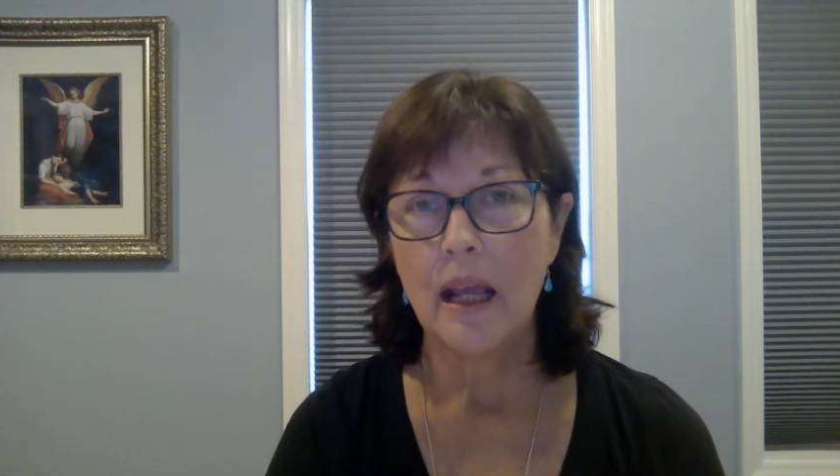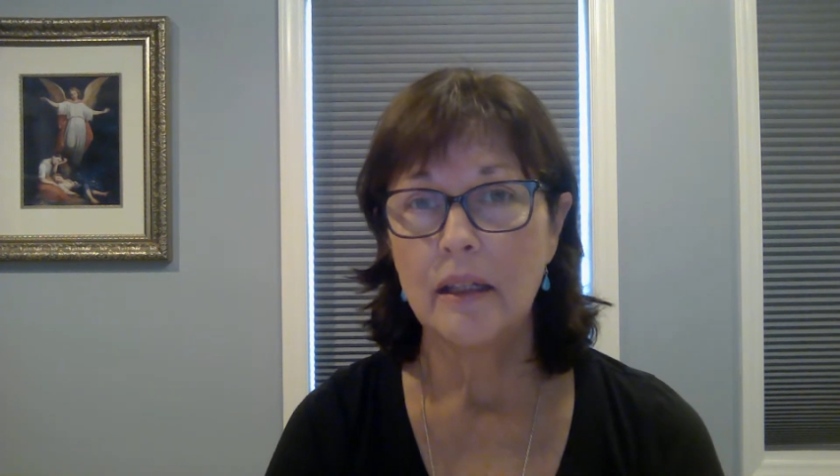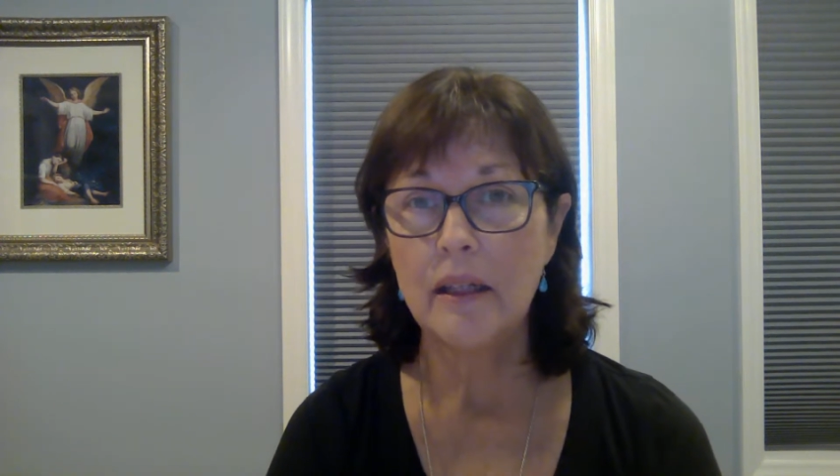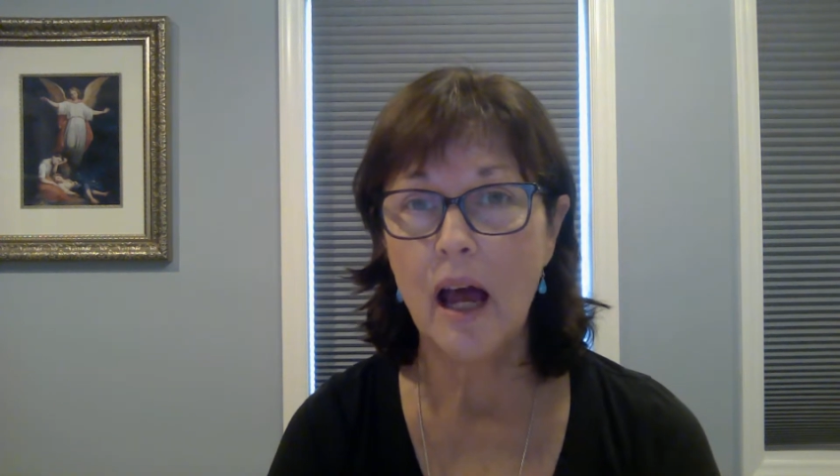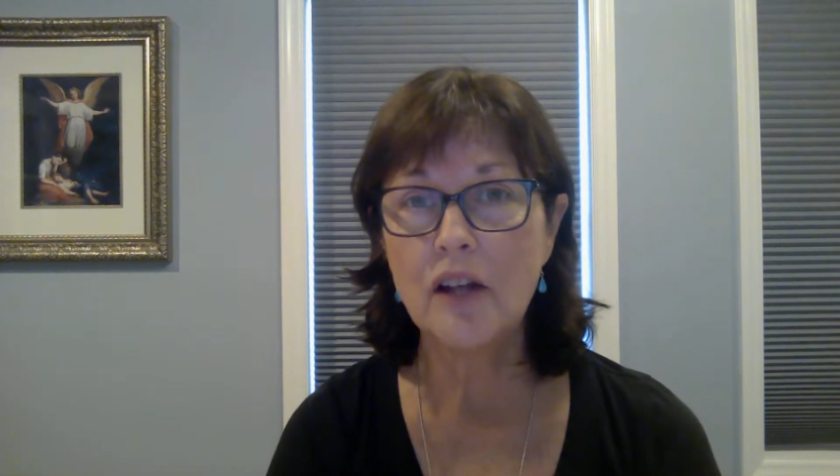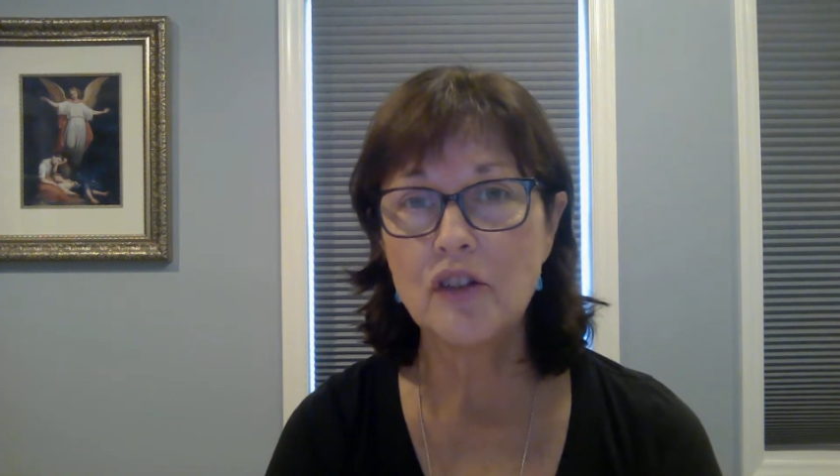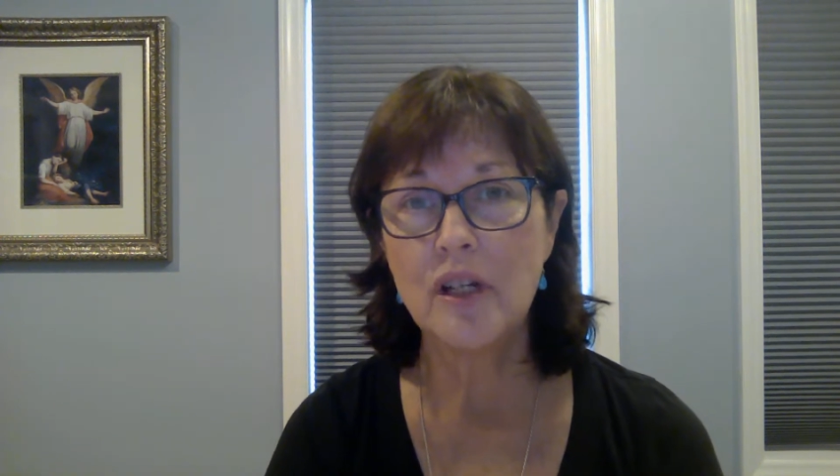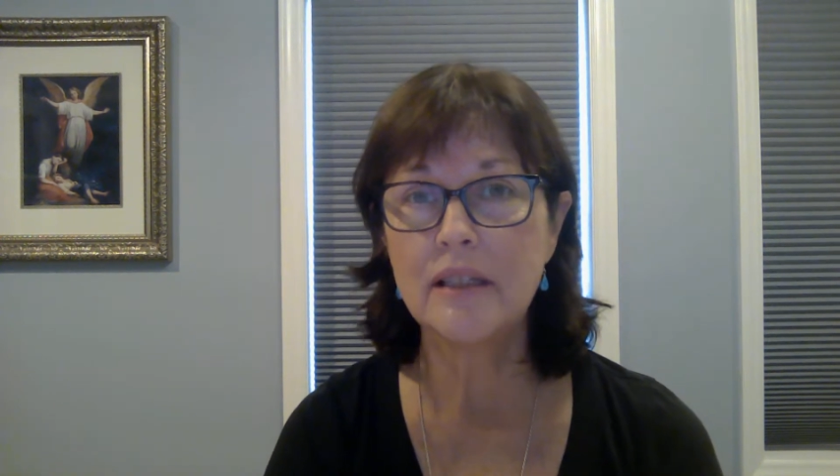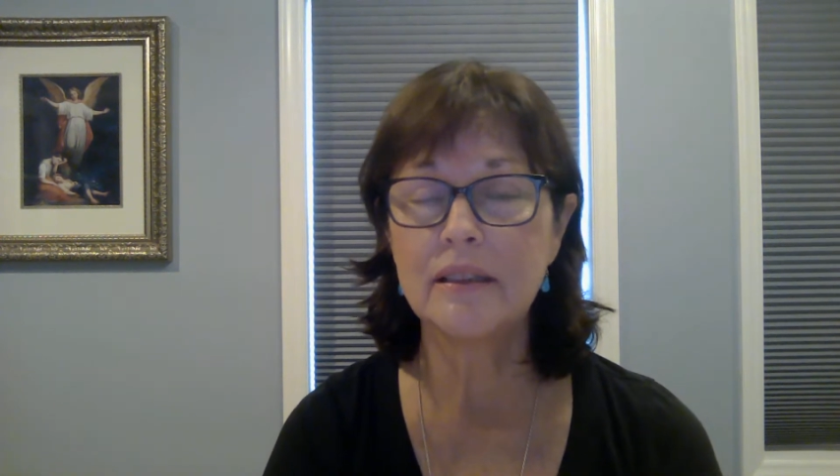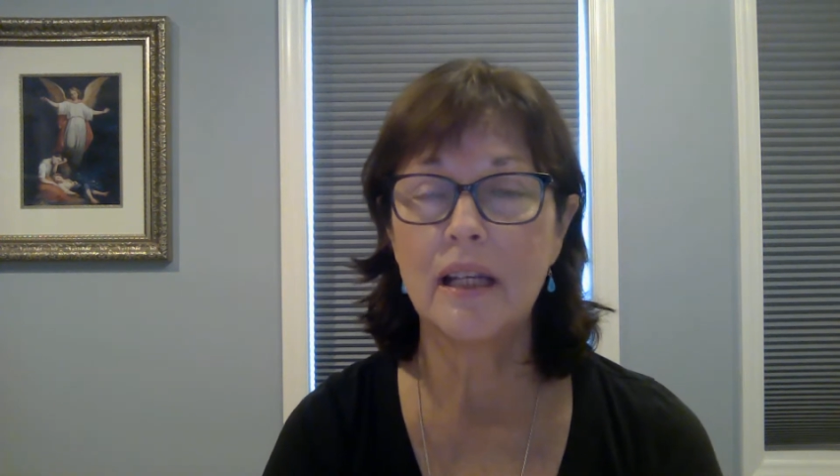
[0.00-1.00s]
Not
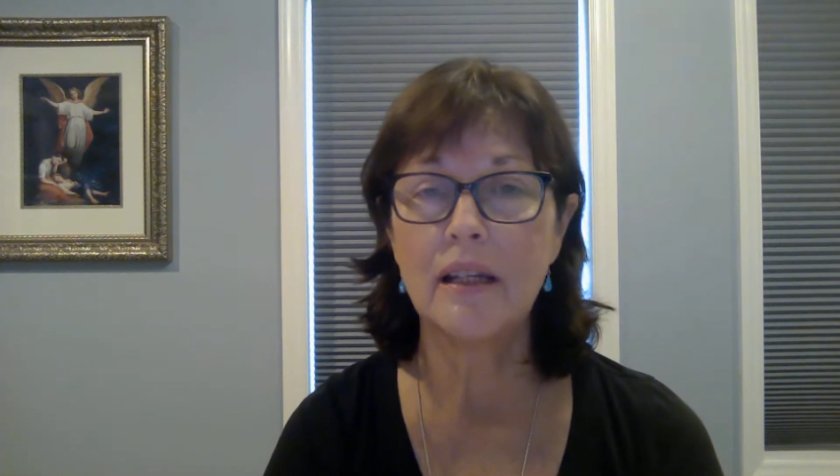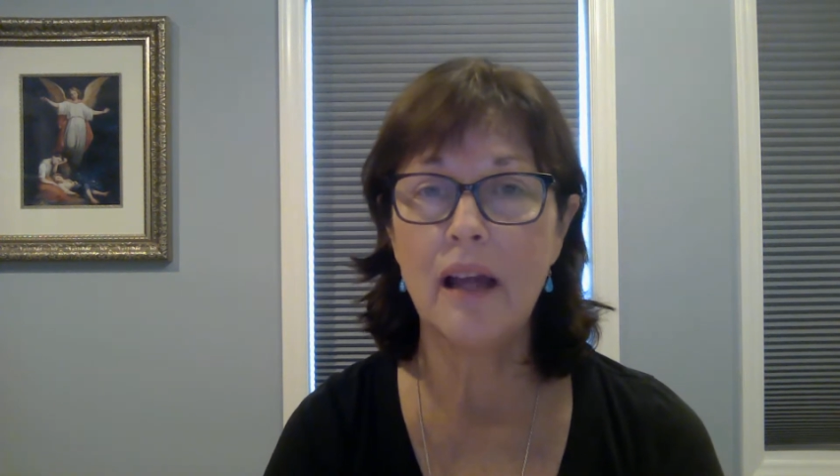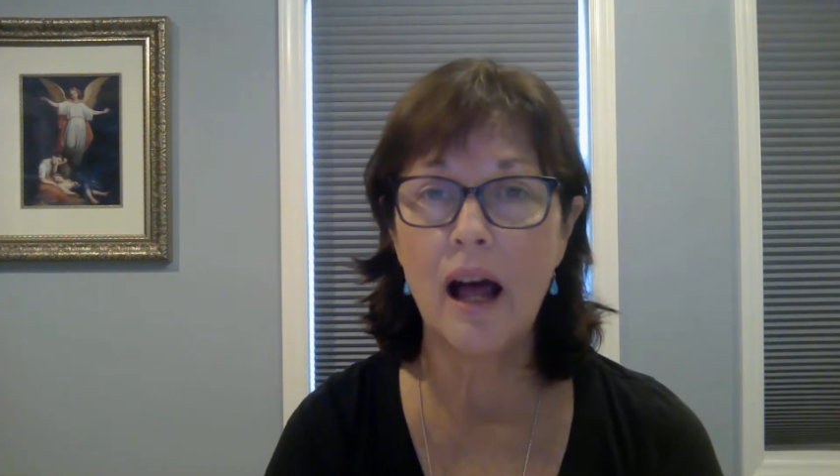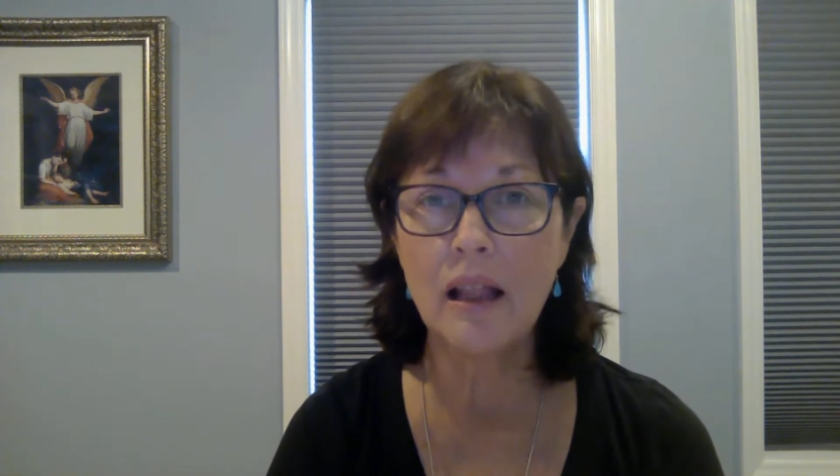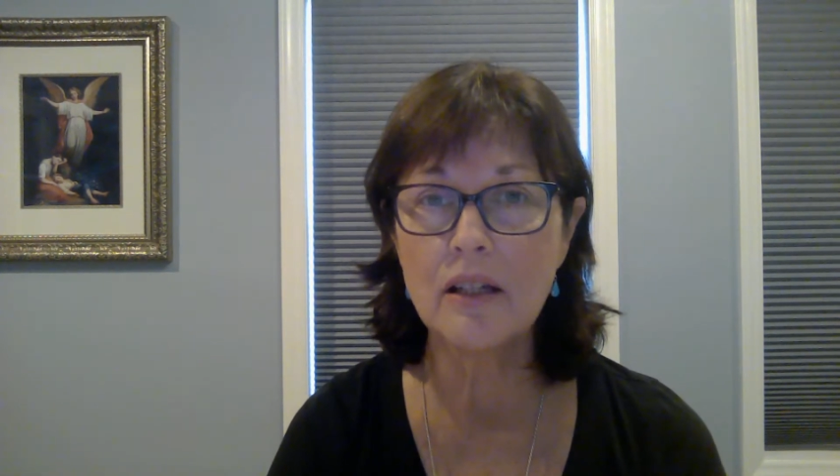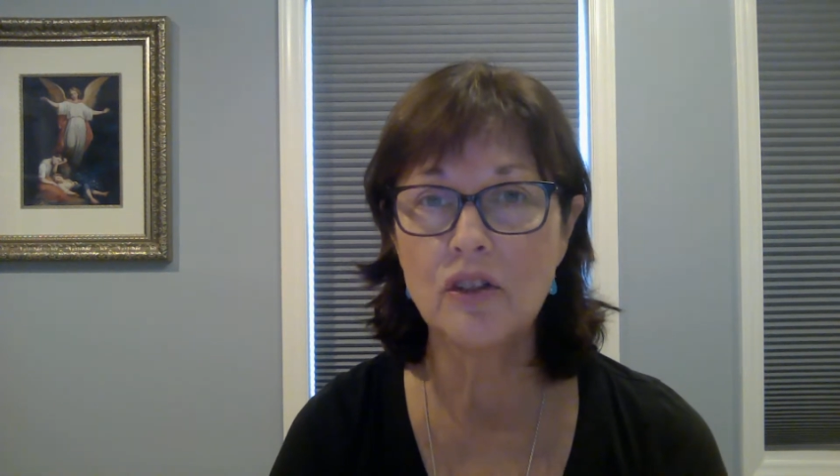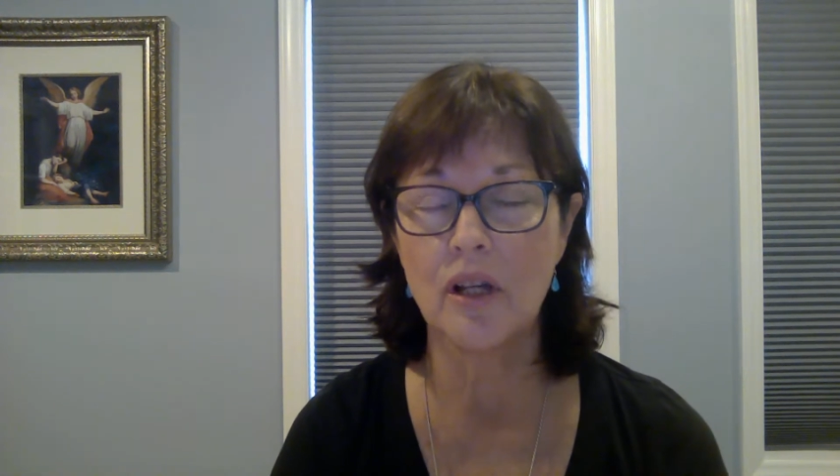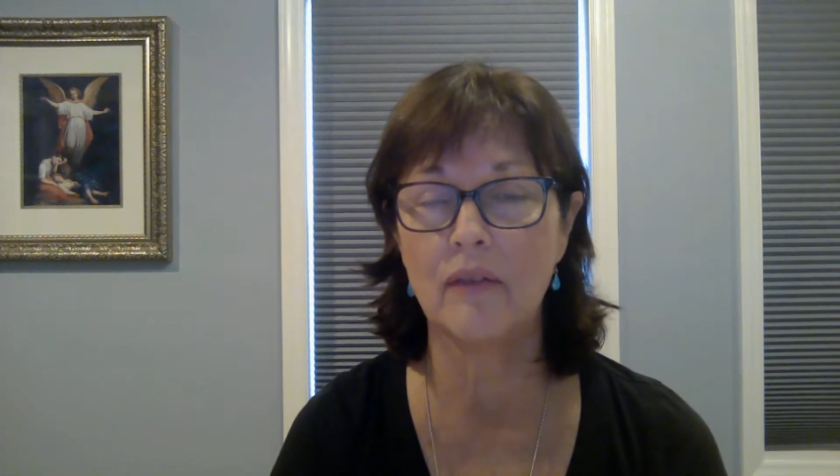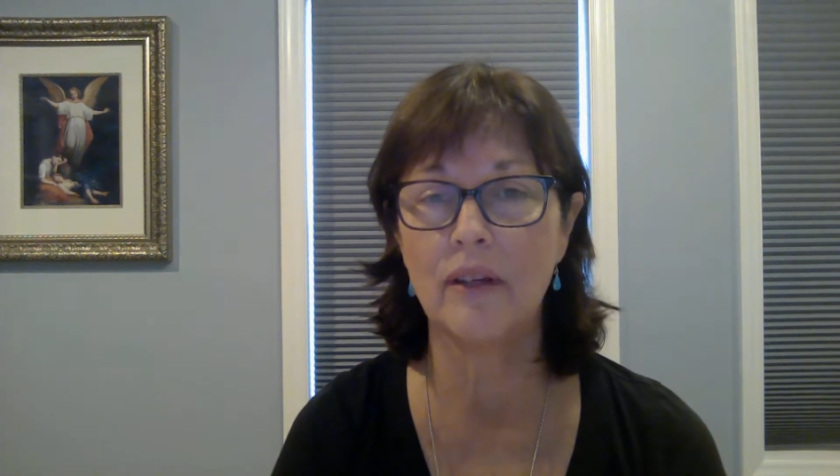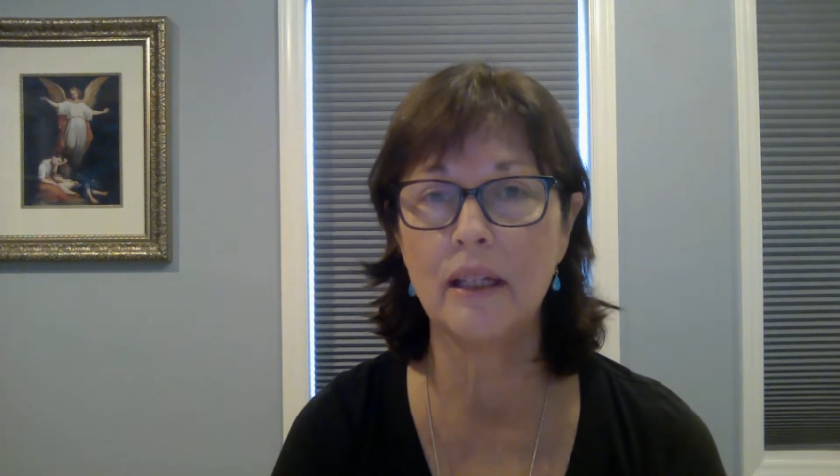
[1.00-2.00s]
just a knowledge
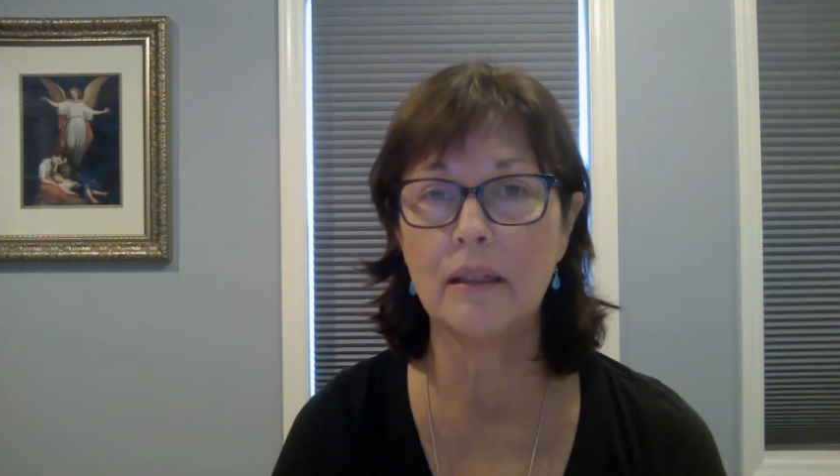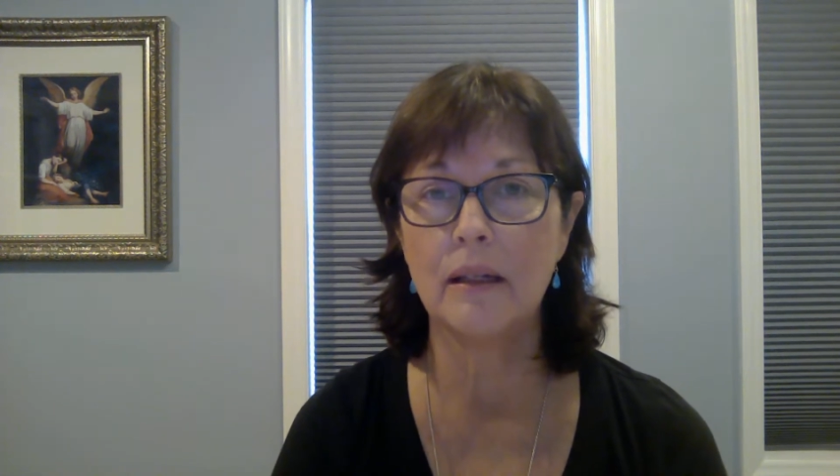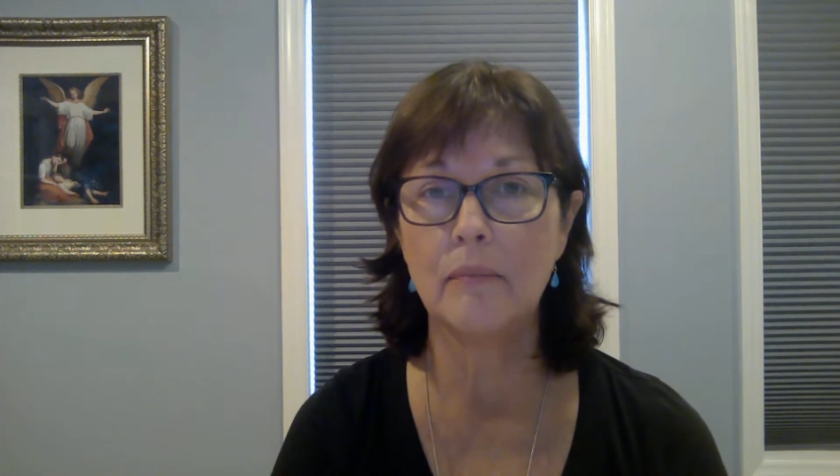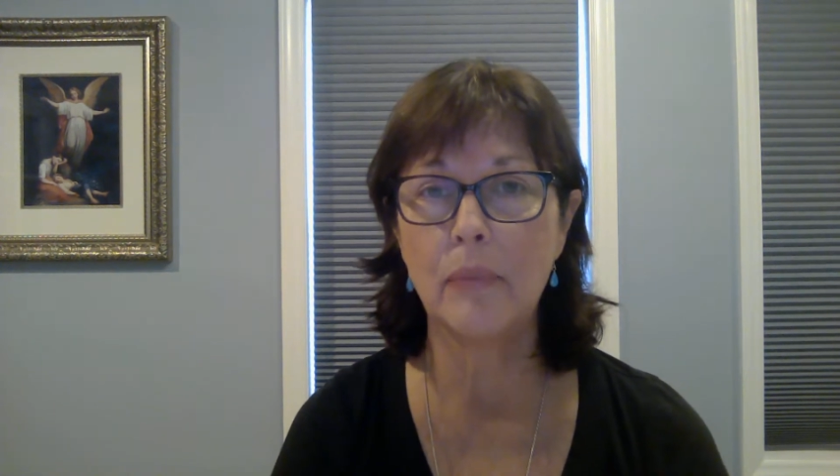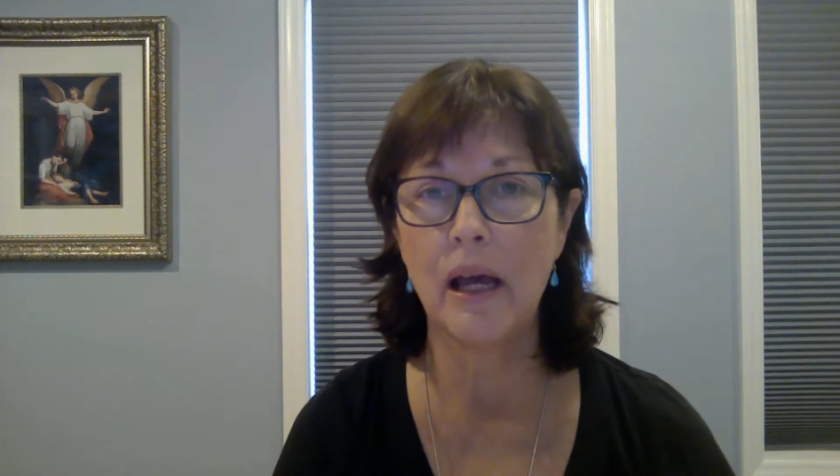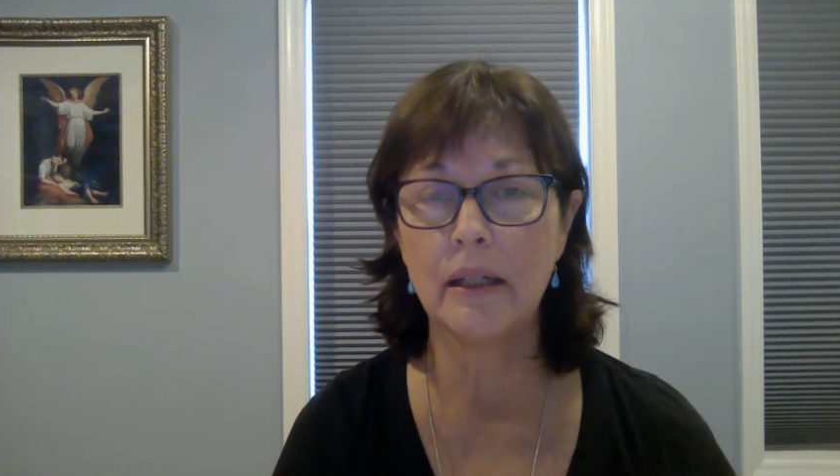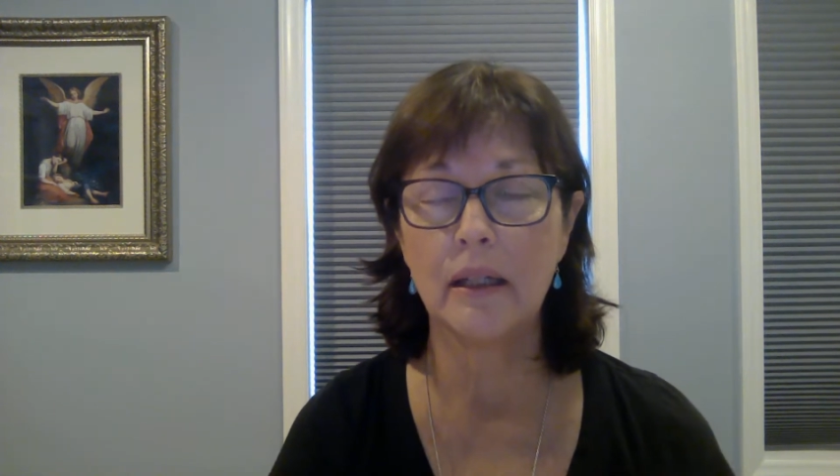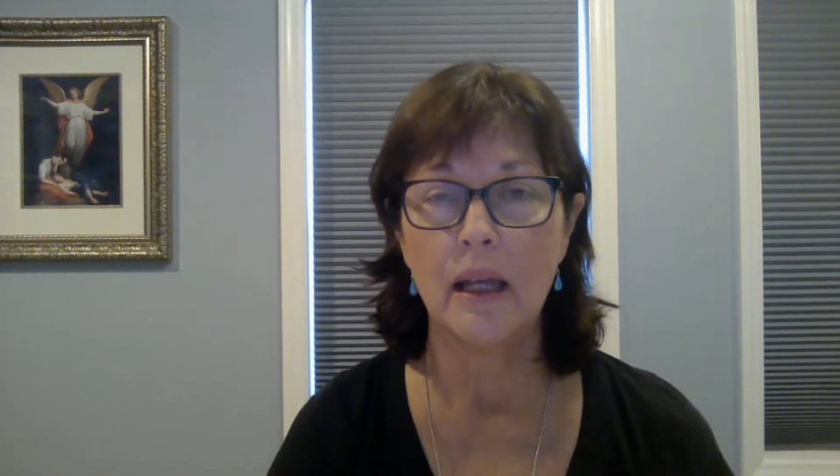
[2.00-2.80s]
of it, but